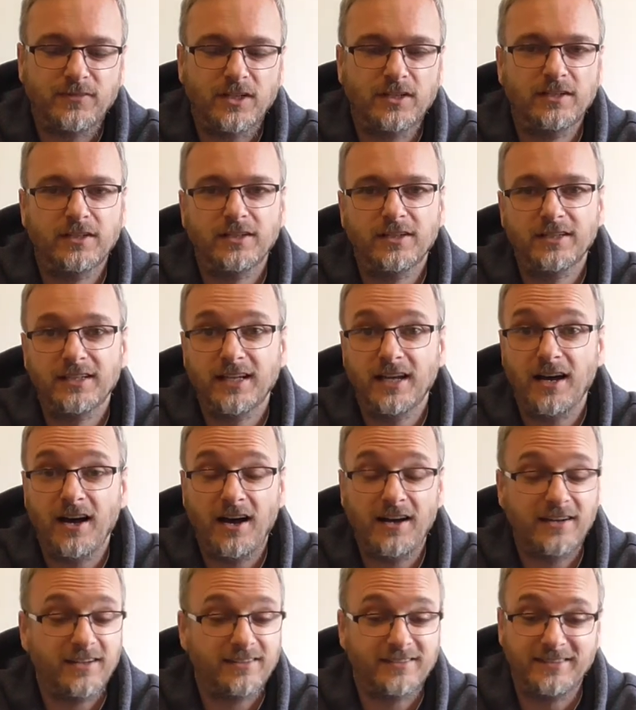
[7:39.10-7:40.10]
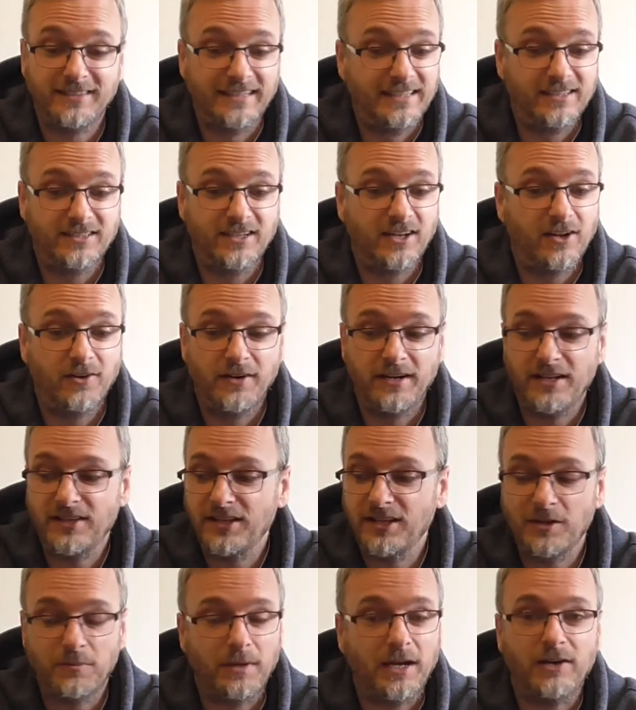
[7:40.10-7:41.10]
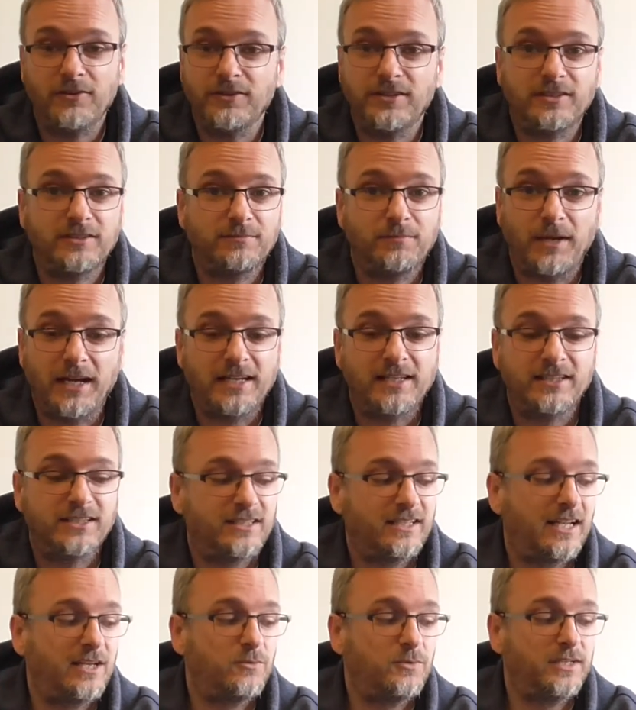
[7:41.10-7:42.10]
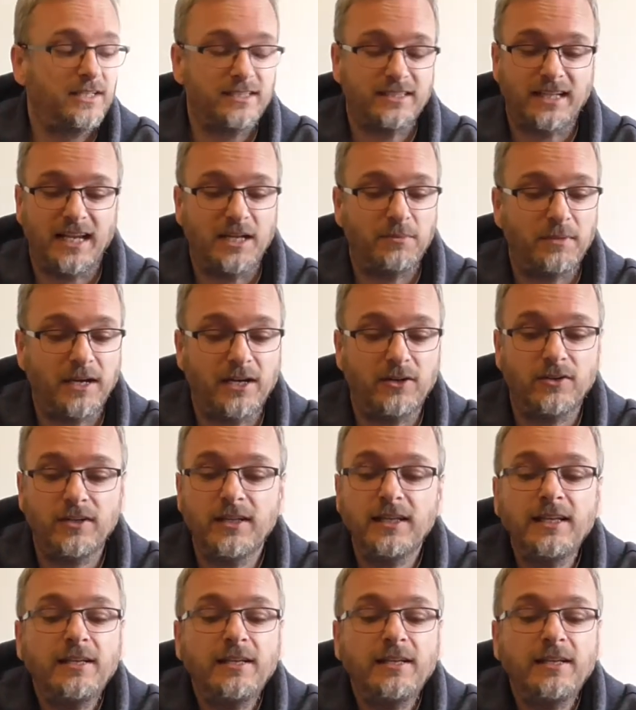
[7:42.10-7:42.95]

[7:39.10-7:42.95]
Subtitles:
Oh yeah, I didn't know anything about this back in the day when this came out.